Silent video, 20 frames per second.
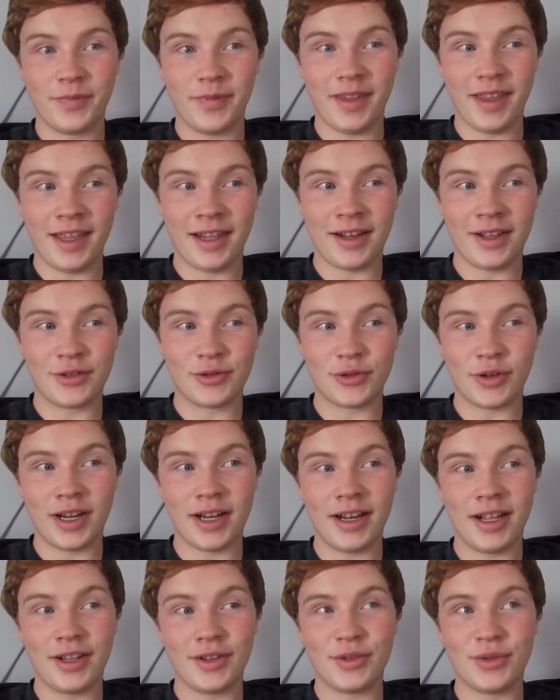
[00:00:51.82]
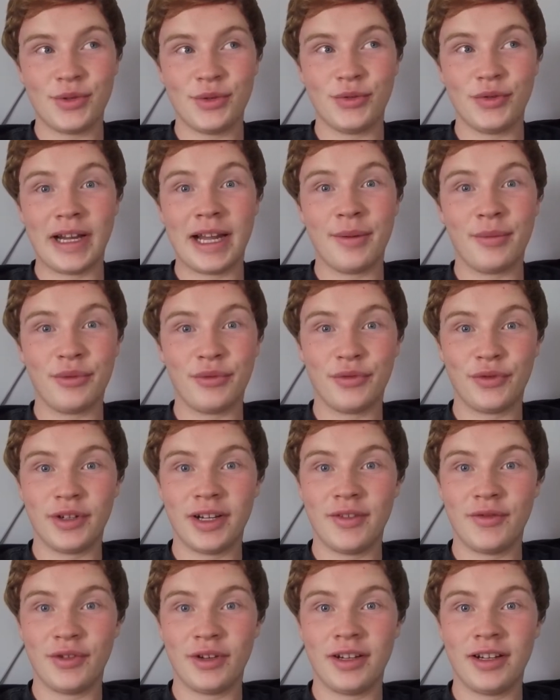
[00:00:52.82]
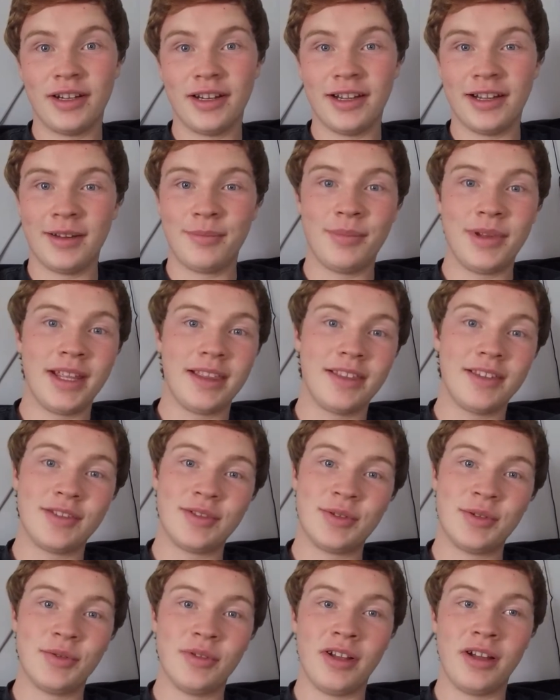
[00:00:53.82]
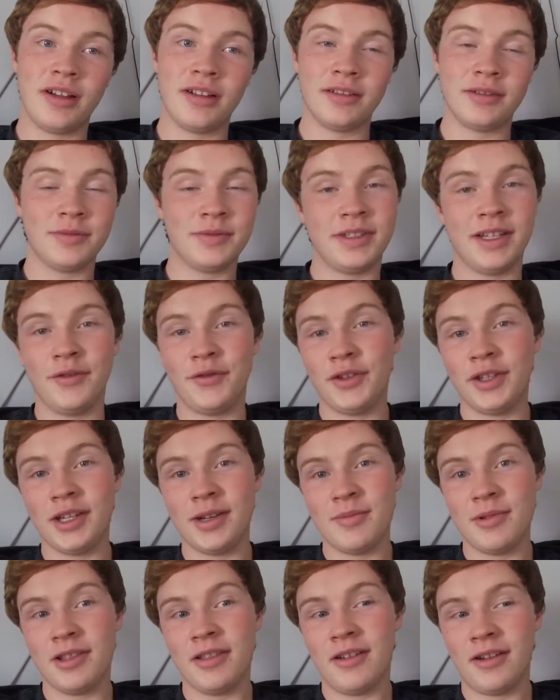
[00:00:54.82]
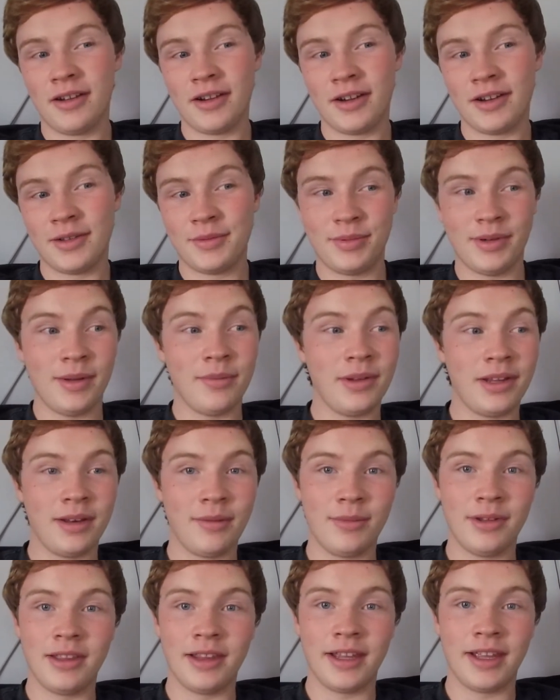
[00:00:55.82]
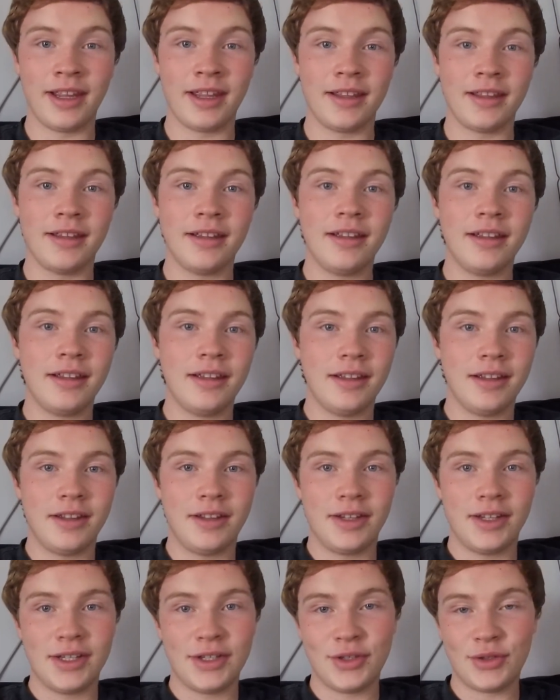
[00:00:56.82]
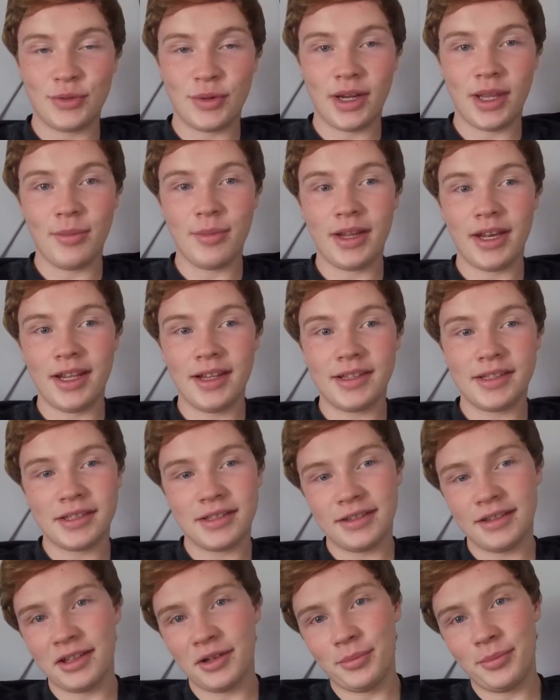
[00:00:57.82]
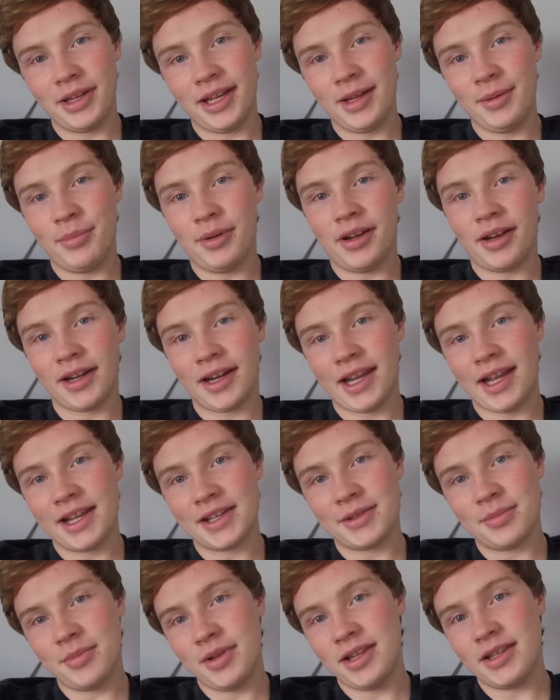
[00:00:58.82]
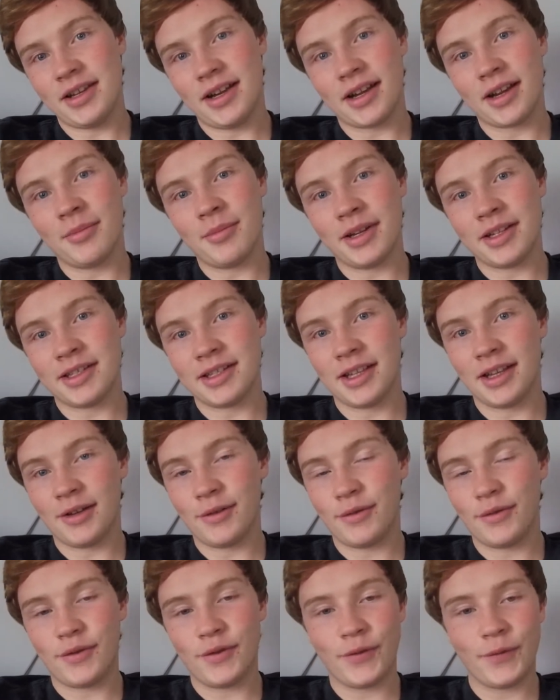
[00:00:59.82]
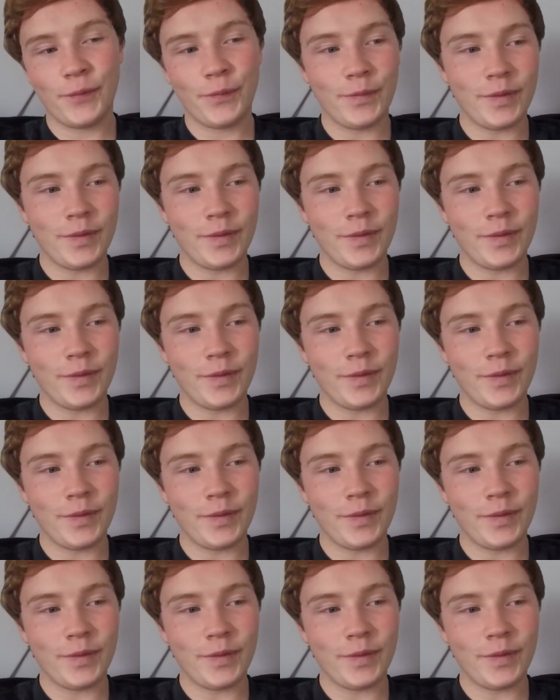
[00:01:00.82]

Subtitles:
I'll try not to ramble forever and make this too long. It's definitely going to be longer. It's probably going to be like 20 minutes, little mini podcast, me talking to myself.